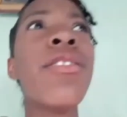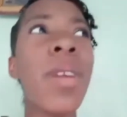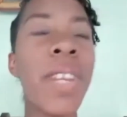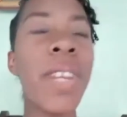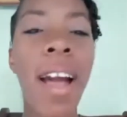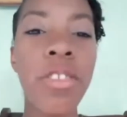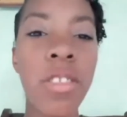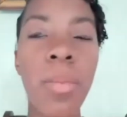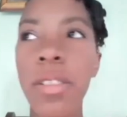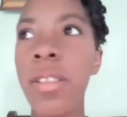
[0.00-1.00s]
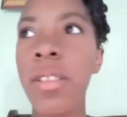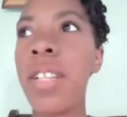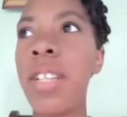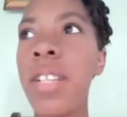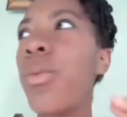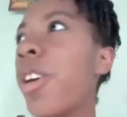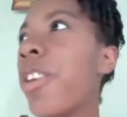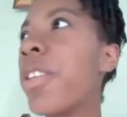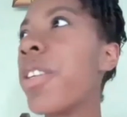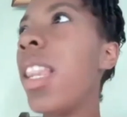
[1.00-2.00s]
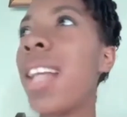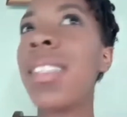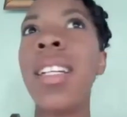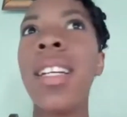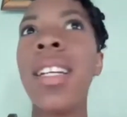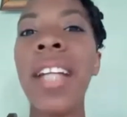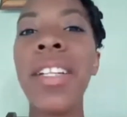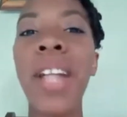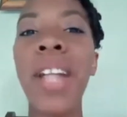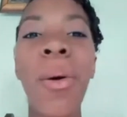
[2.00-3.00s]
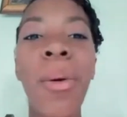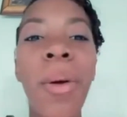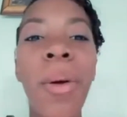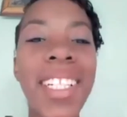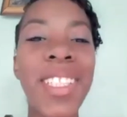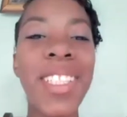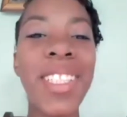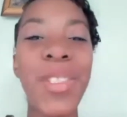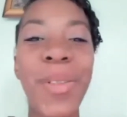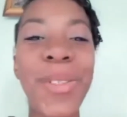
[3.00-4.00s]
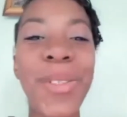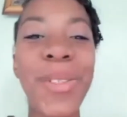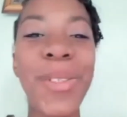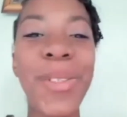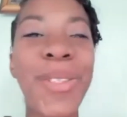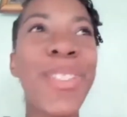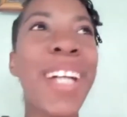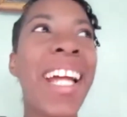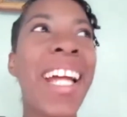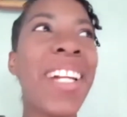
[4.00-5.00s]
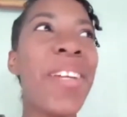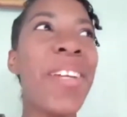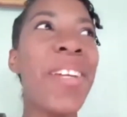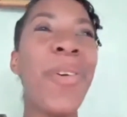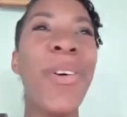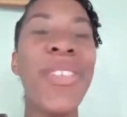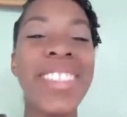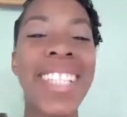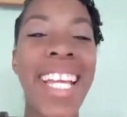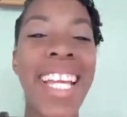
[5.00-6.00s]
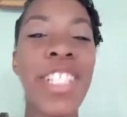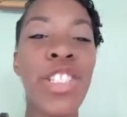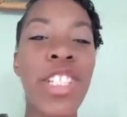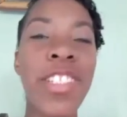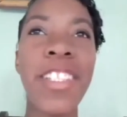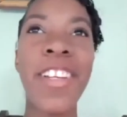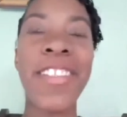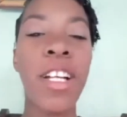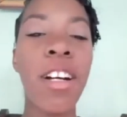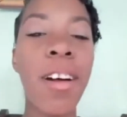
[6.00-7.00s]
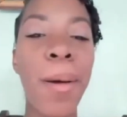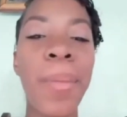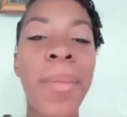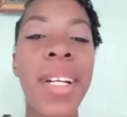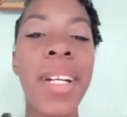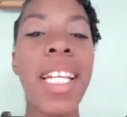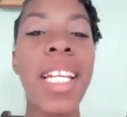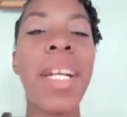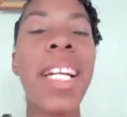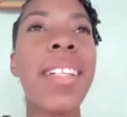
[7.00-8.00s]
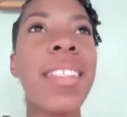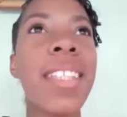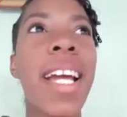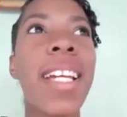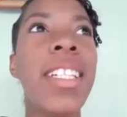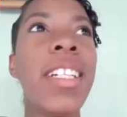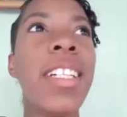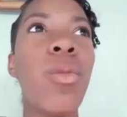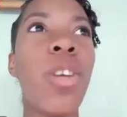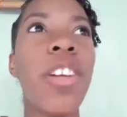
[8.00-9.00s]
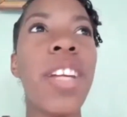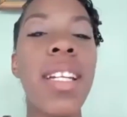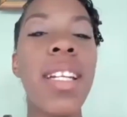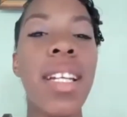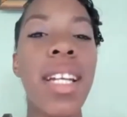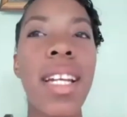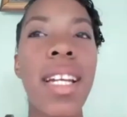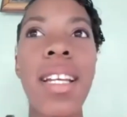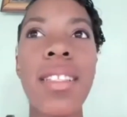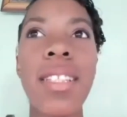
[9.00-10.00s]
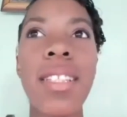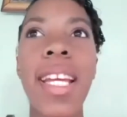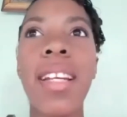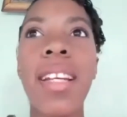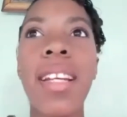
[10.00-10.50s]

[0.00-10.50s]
a very anxious person and used to worry a lot. And now I don't do that anymore. It's it just doesn't come. My anxiety and worry is